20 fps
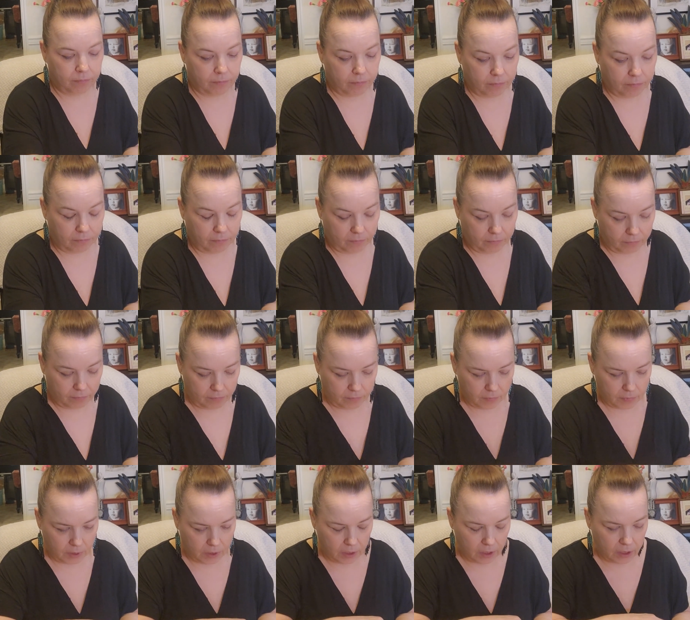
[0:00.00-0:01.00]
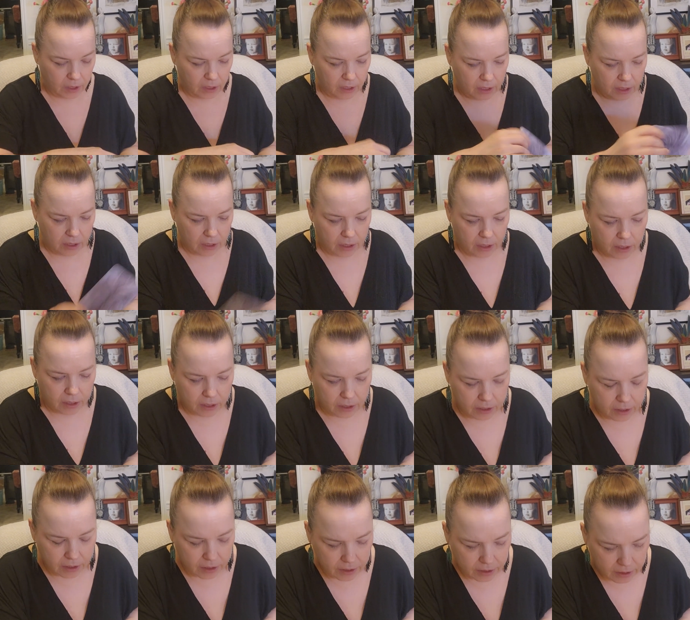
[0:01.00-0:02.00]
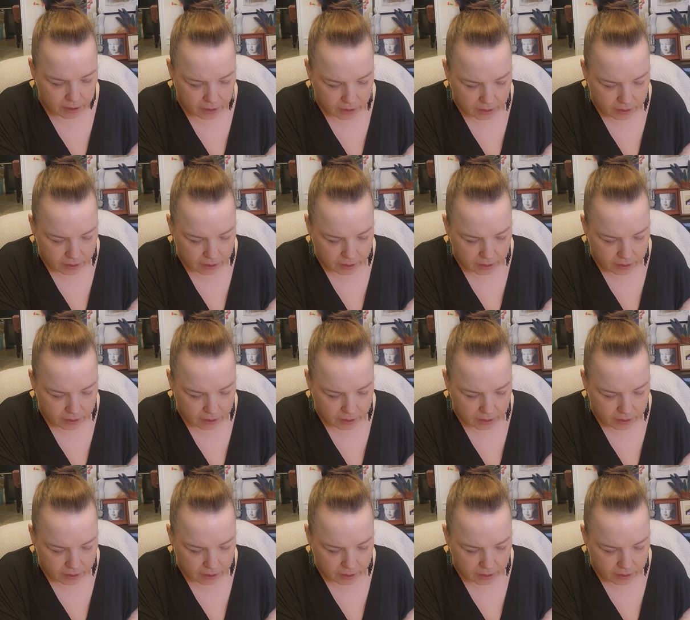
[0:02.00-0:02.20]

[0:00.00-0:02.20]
No one is speaking in this clip.